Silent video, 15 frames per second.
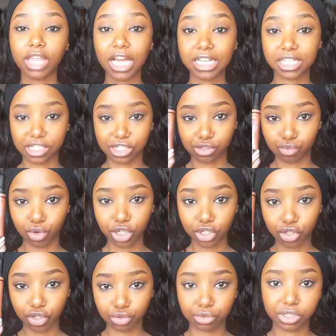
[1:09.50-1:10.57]
that is
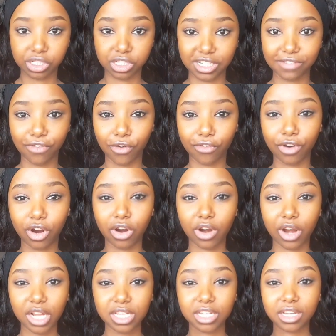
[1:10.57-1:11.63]
what you use this for
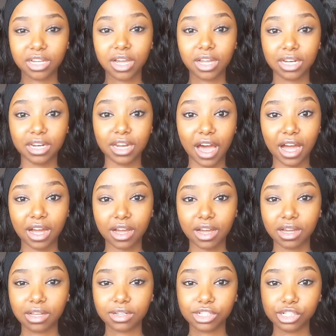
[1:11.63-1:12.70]
correcting
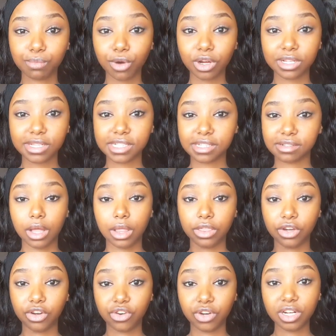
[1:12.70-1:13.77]
dark spots.
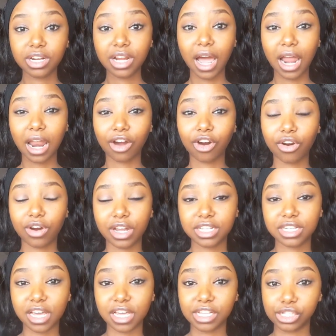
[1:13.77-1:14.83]
The green color
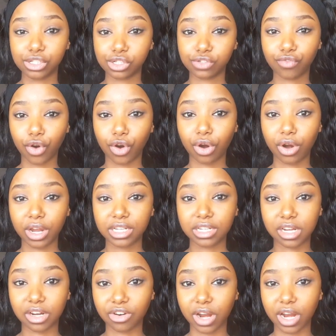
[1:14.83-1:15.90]
corrector is used for
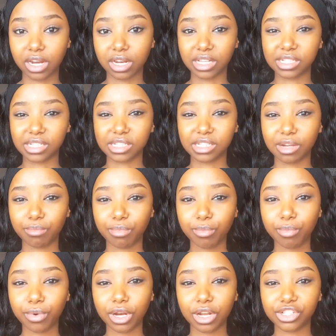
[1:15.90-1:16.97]
correcting redness, and some
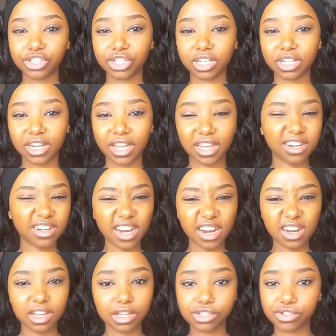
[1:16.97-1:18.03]
people usually like
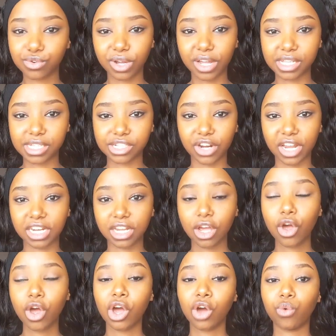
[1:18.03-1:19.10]
redness, who gets red?